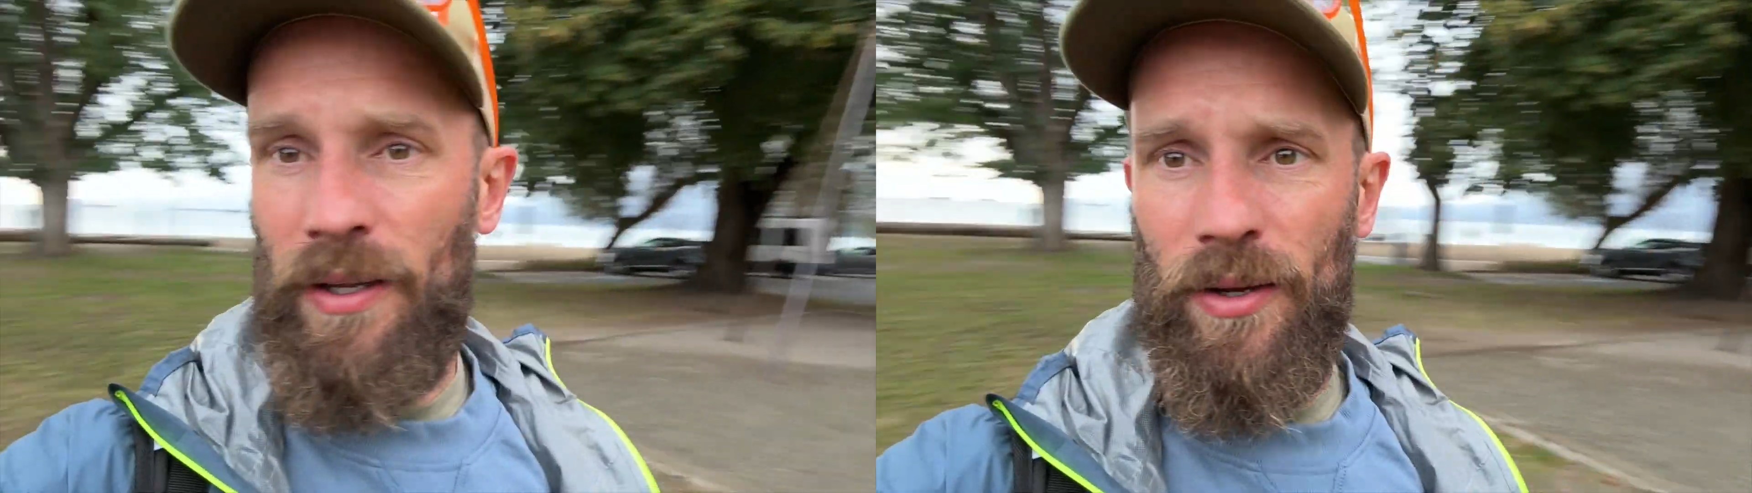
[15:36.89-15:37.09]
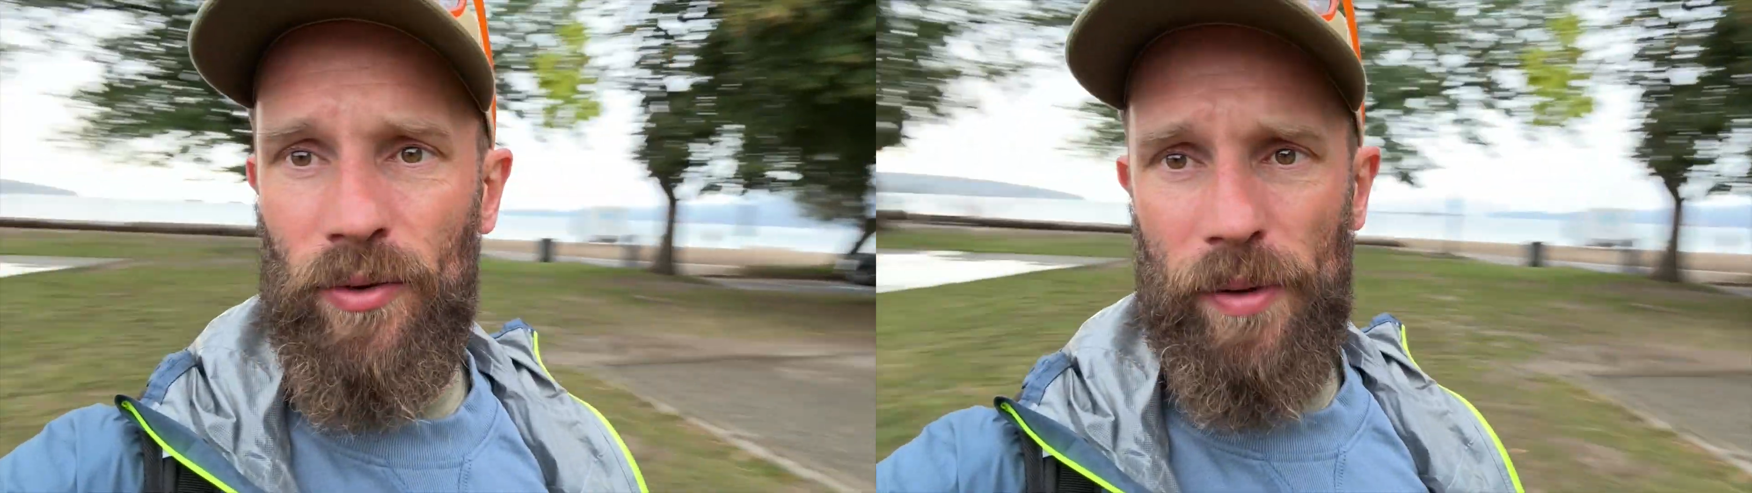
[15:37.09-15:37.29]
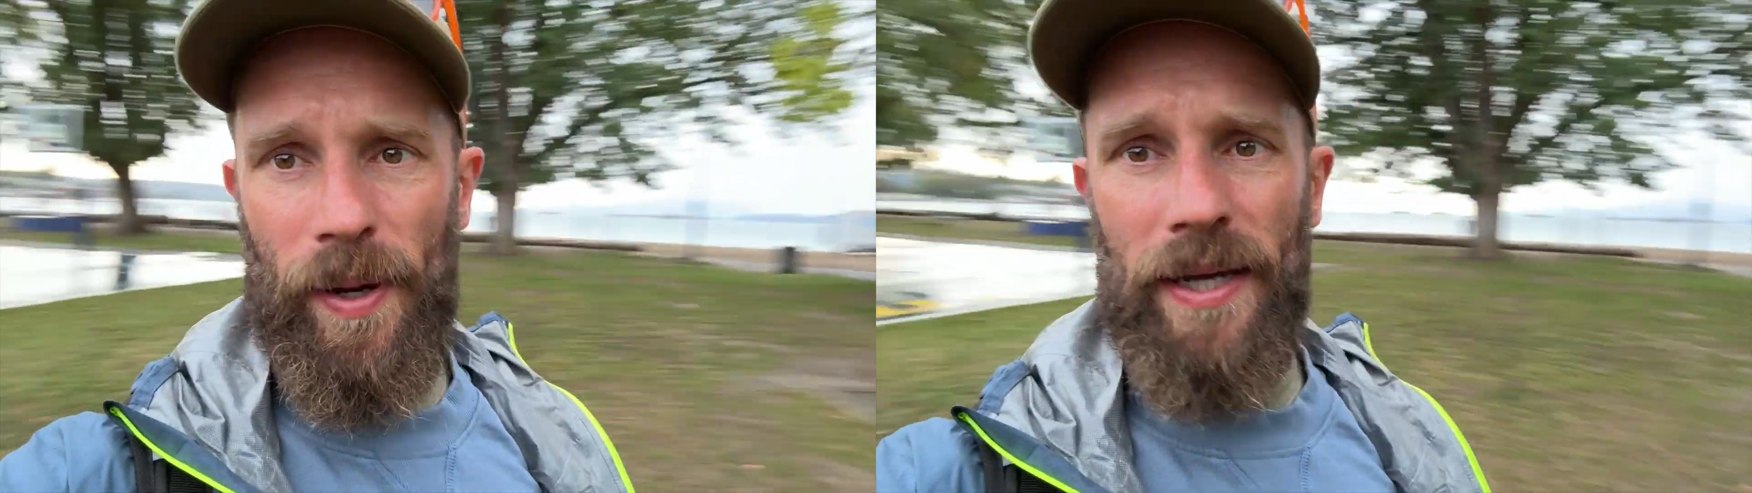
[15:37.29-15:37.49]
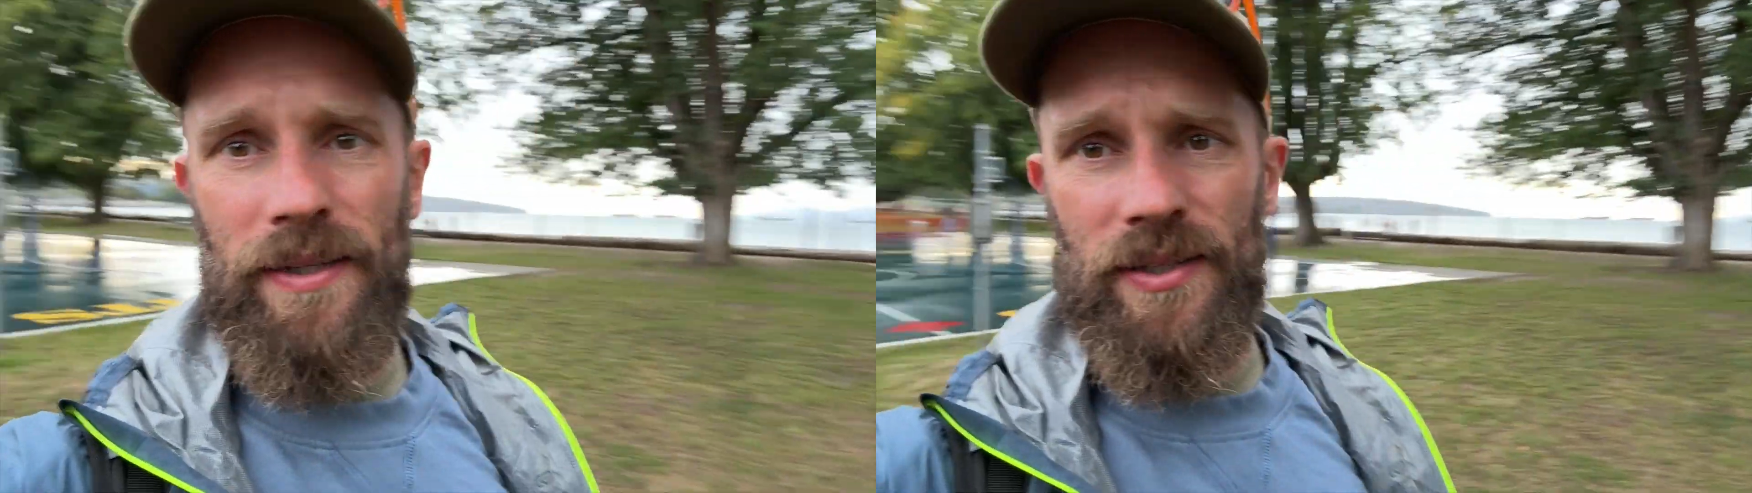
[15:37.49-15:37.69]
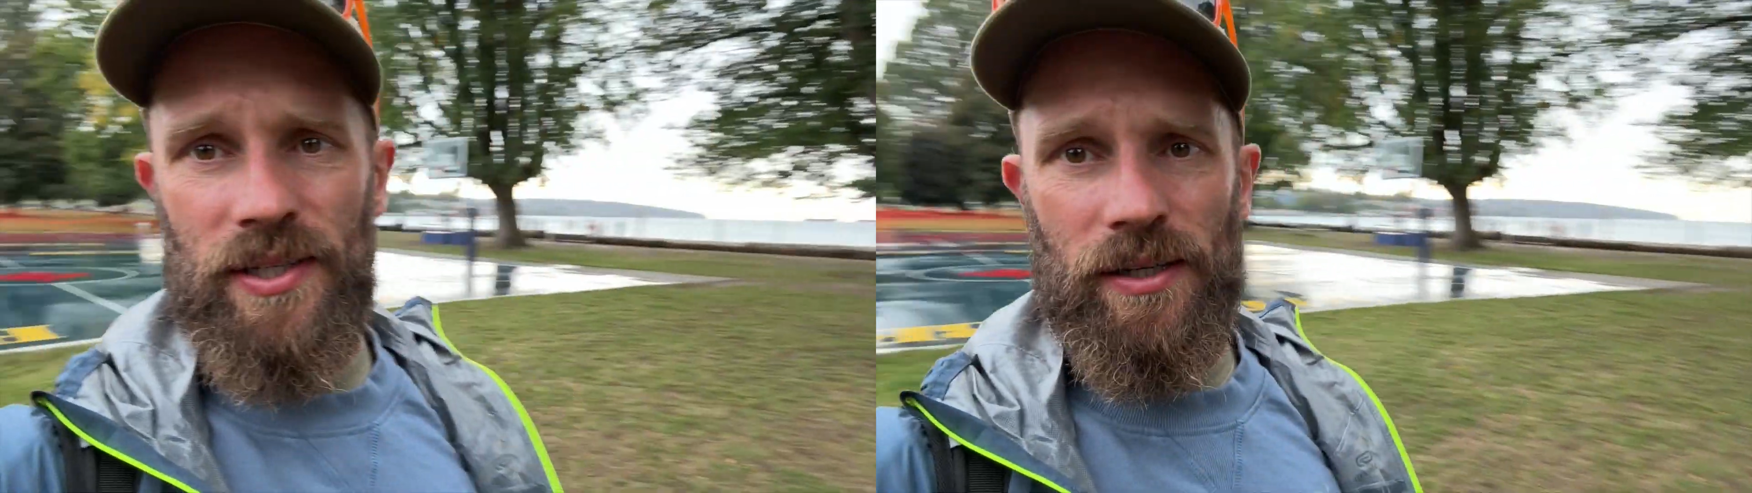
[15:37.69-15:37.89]
Right behind
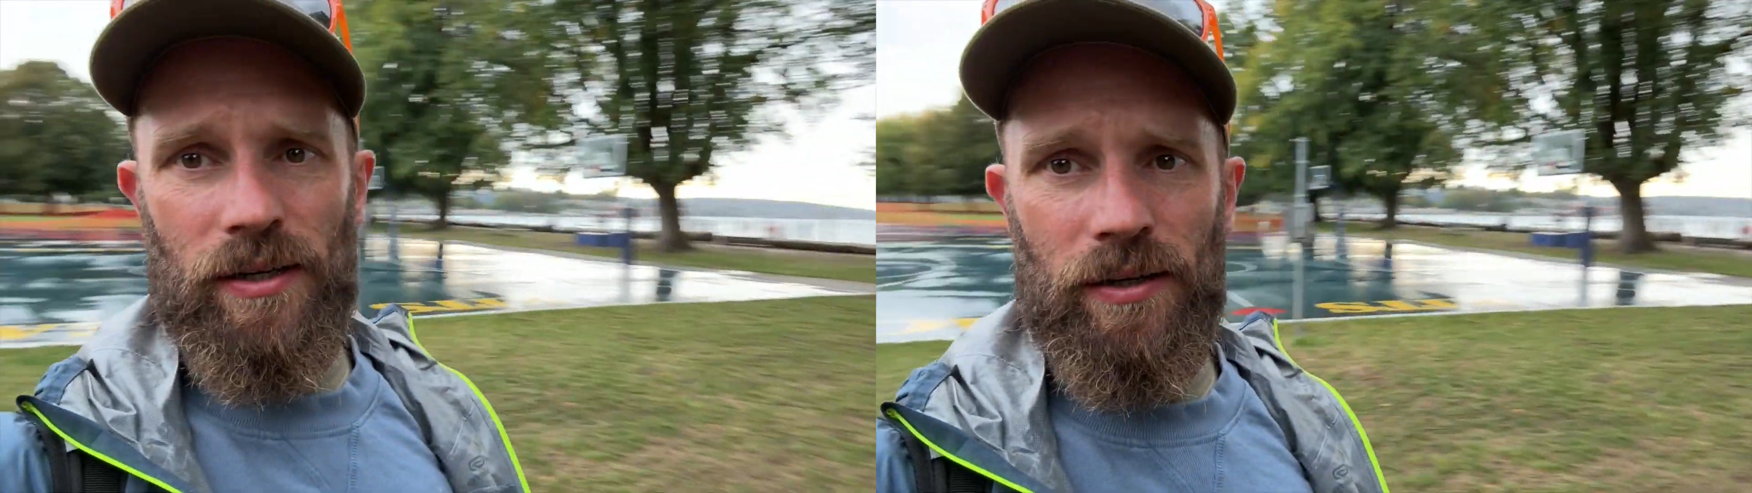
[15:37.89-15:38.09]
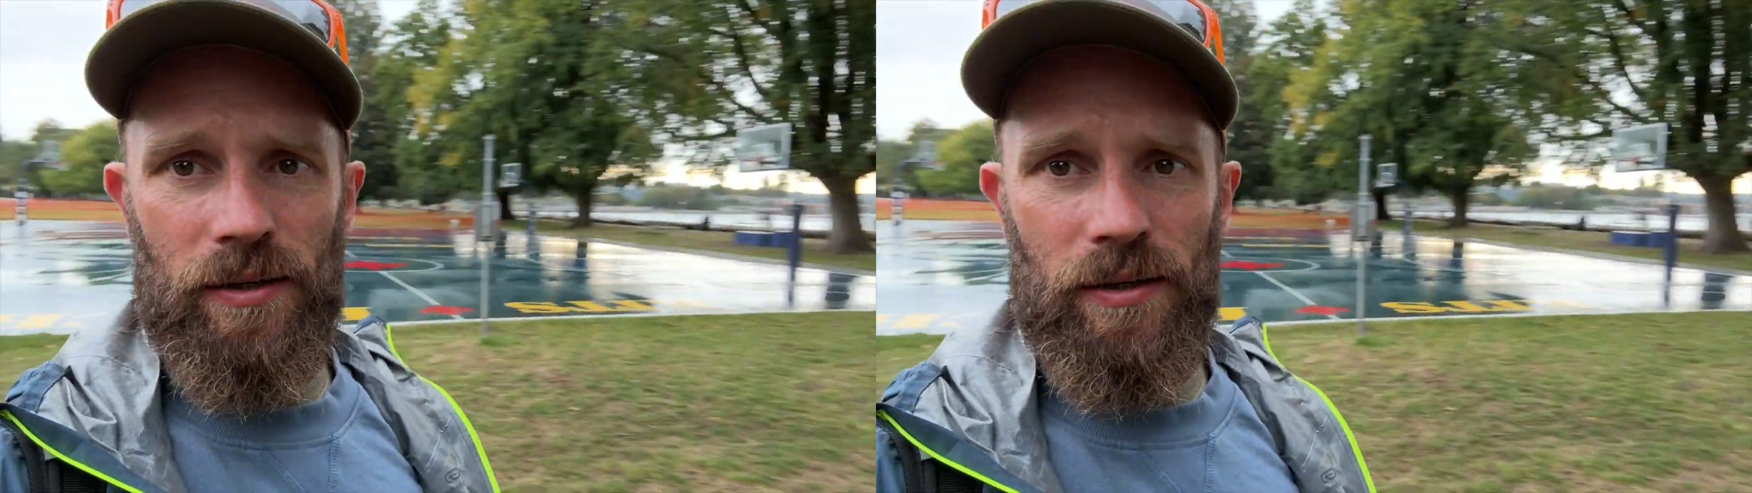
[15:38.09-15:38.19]
us here,